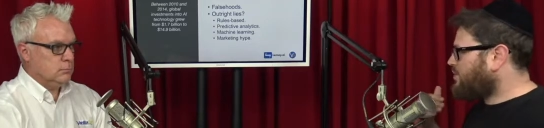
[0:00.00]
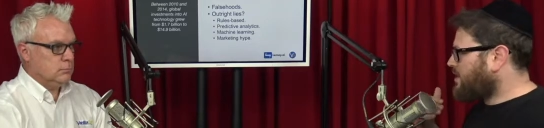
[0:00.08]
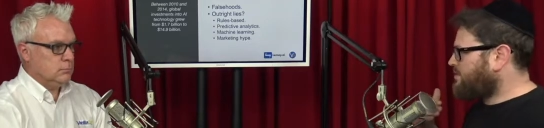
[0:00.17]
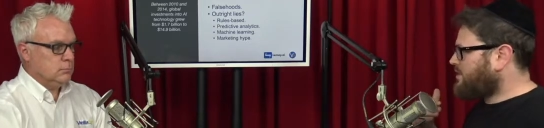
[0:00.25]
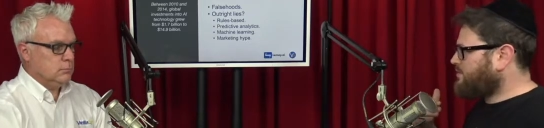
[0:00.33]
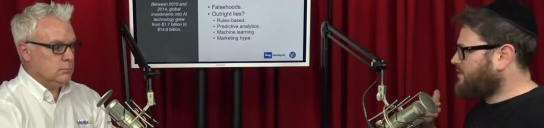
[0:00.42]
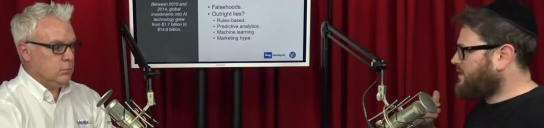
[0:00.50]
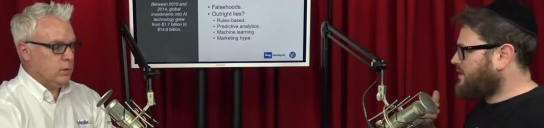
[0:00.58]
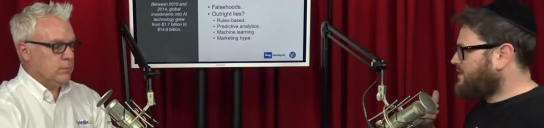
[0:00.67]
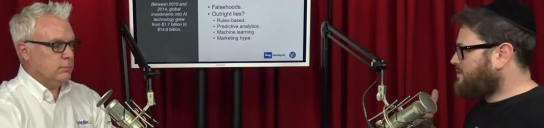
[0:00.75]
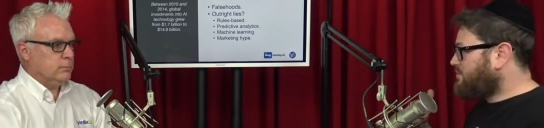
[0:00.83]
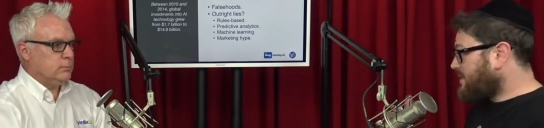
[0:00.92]
Speaker 1: problem. Yep.
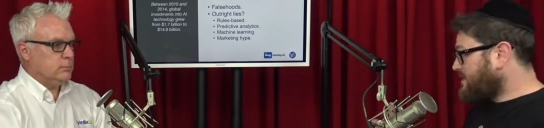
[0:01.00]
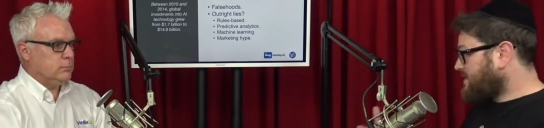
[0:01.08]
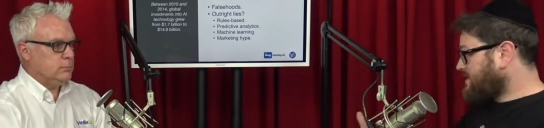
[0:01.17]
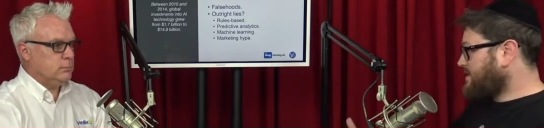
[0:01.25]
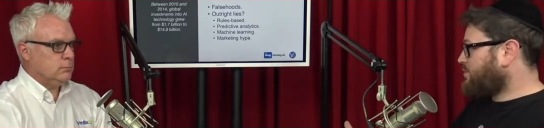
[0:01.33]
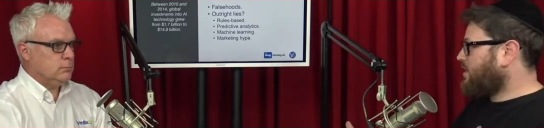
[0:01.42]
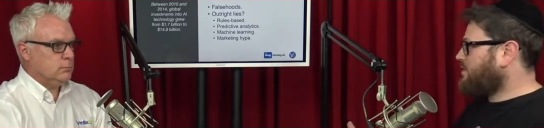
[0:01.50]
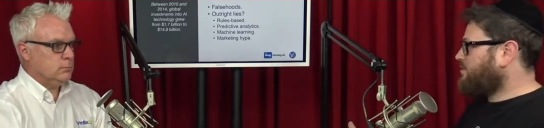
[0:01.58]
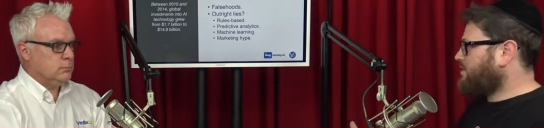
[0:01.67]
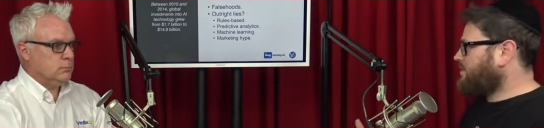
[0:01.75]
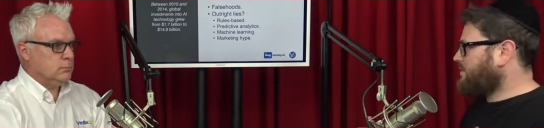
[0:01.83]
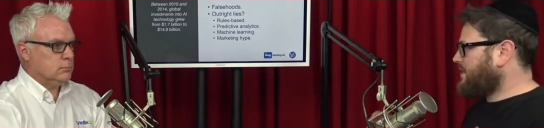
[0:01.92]
The businessy
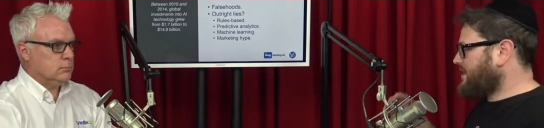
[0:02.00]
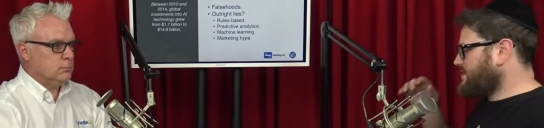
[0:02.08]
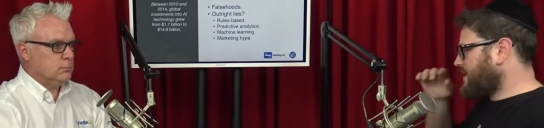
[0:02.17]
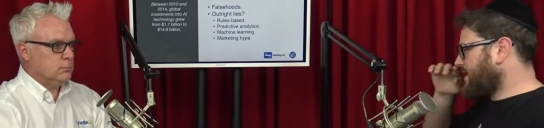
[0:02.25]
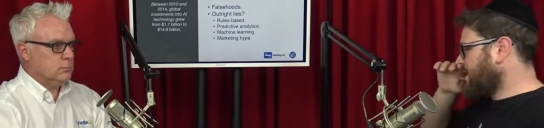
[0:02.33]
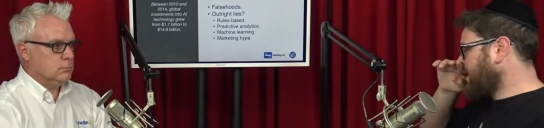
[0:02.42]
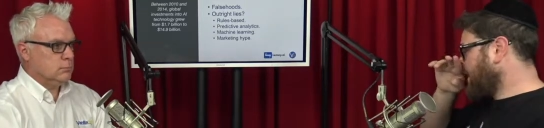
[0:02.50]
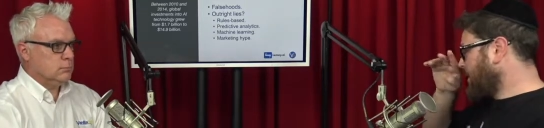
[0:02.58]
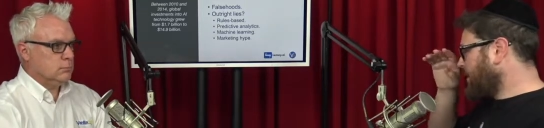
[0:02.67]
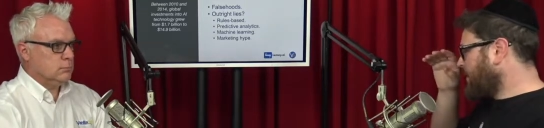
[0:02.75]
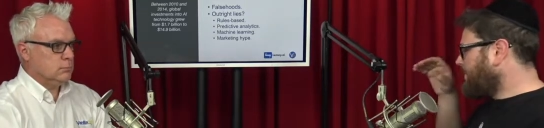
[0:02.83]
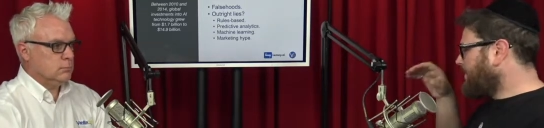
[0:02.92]
problem is like,
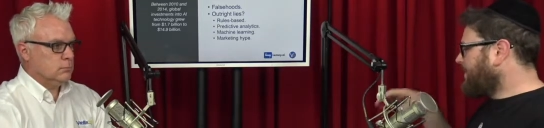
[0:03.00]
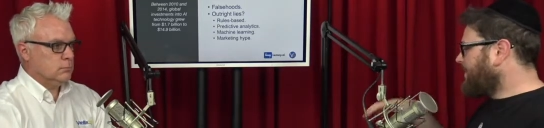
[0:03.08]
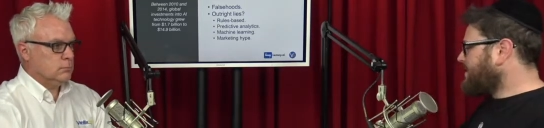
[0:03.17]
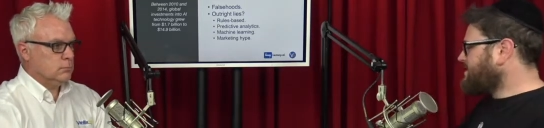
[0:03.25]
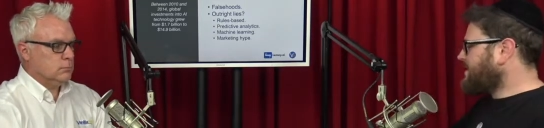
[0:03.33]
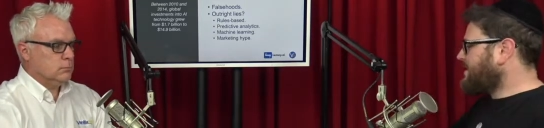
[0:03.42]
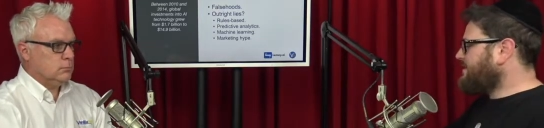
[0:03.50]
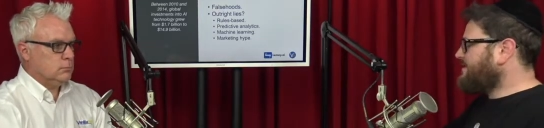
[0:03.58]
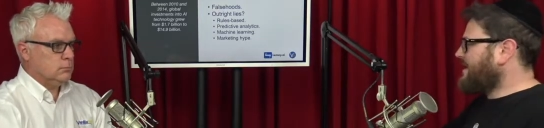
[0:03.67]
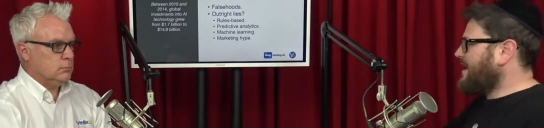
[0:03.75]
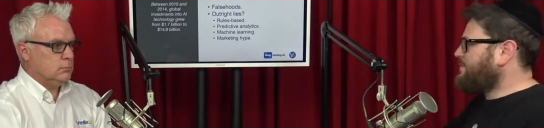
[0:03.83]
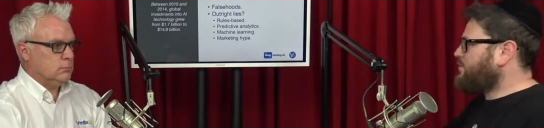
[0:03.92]
does it
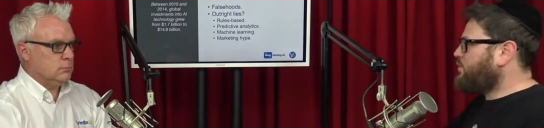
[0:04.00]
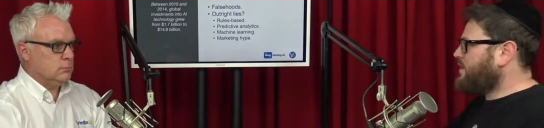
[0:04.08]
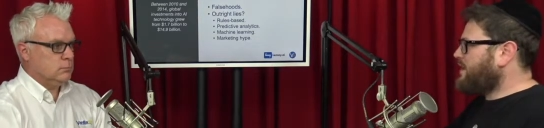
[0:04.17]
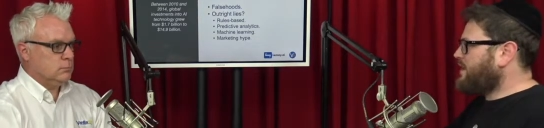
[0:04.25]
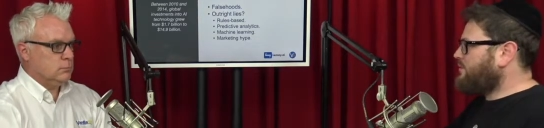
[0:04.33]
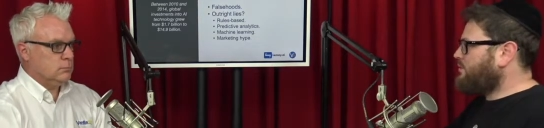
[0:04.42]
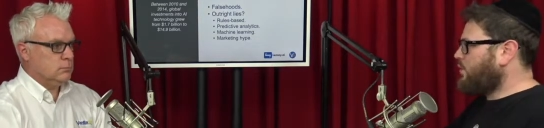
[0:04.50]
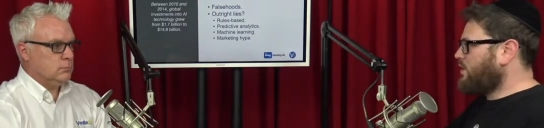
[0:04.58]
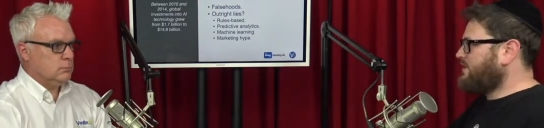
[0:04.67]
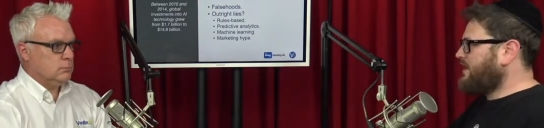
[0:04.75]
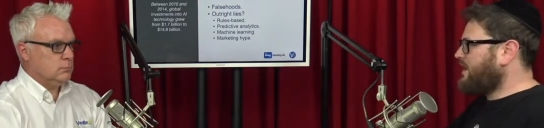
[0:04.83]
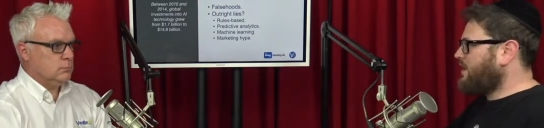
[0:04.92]
adapt when I get more
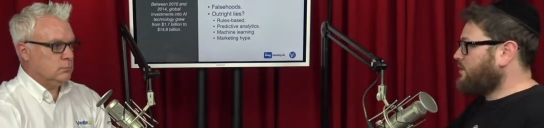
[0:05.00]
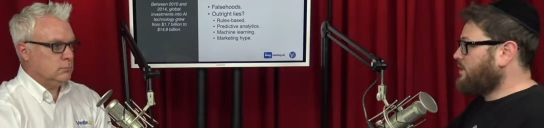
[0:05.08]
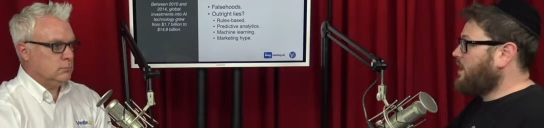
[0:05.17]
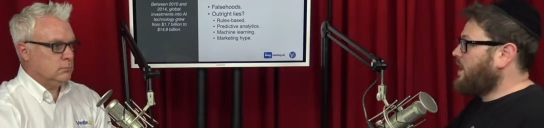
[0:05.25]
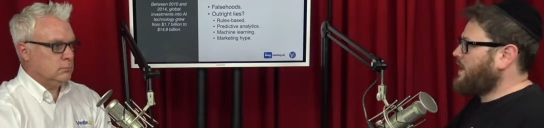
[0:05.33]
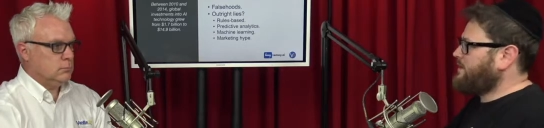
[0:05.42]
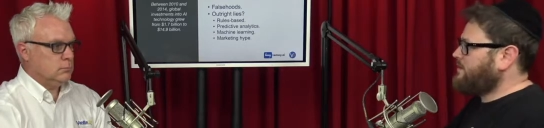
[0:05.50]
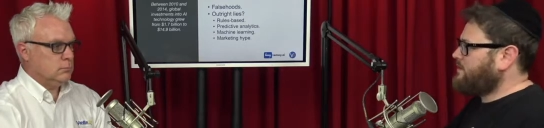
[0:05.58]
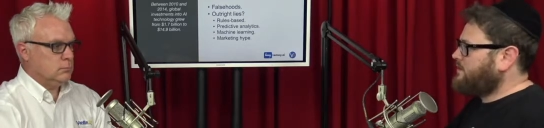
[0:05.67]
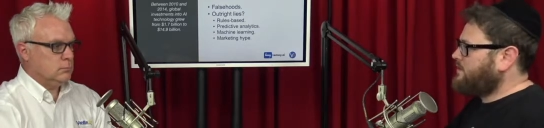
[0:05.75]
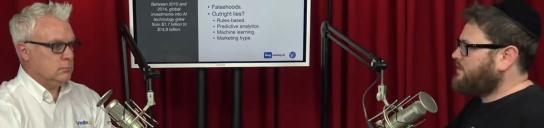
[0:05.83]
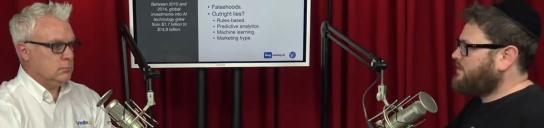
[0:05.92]
data or not?
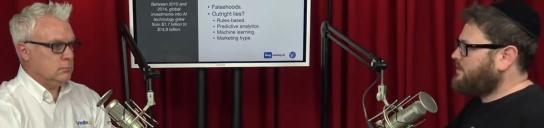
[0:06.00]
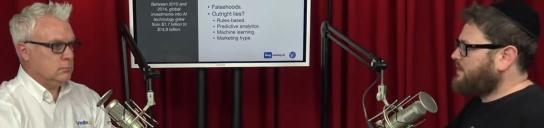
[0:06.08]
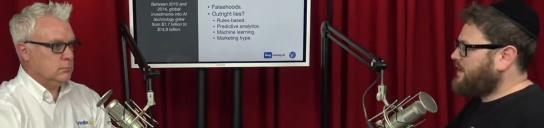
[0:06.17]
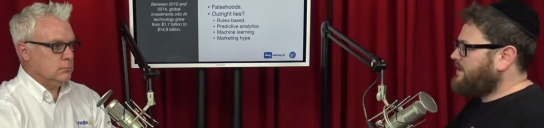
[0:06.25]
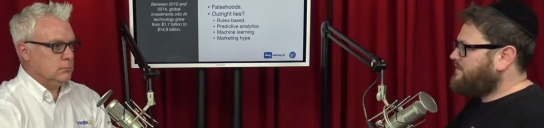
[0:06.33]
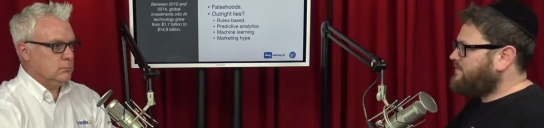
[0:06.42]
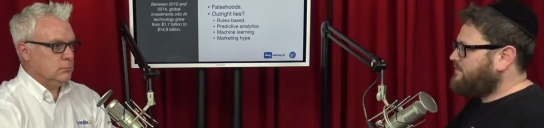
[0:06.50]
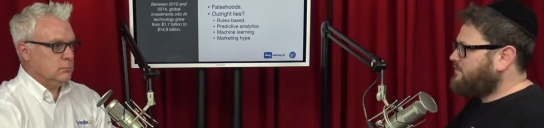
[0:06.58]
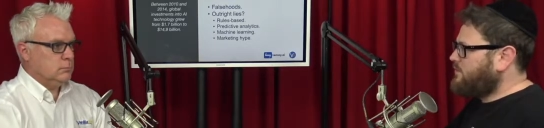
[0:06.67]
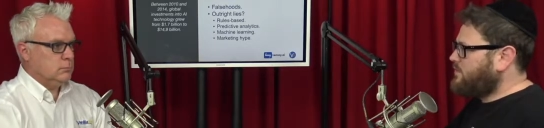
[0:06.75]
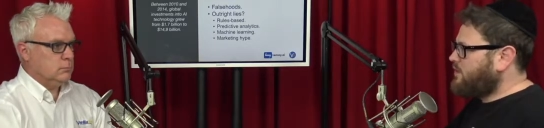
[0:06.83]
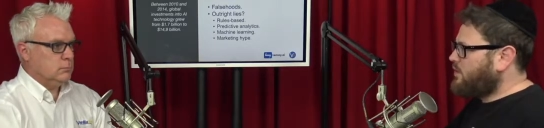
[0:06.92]
If
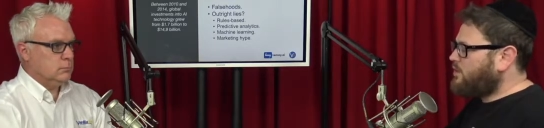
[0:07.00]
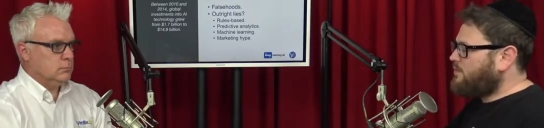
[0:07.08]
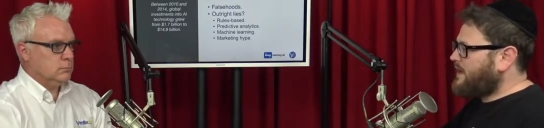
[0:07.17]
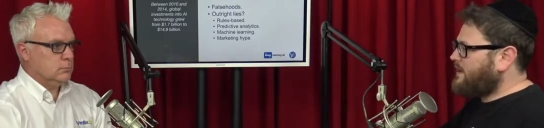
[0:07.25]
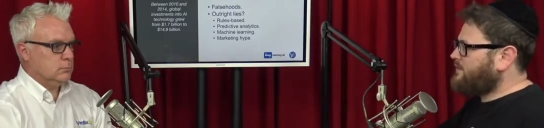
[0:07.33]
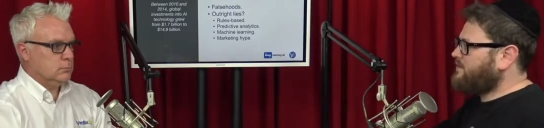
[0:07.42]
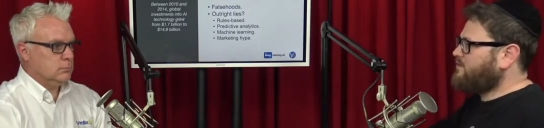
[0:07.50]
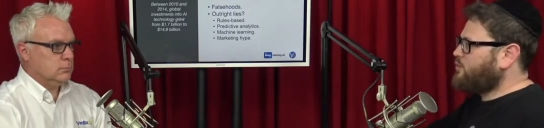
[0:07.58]
no amount of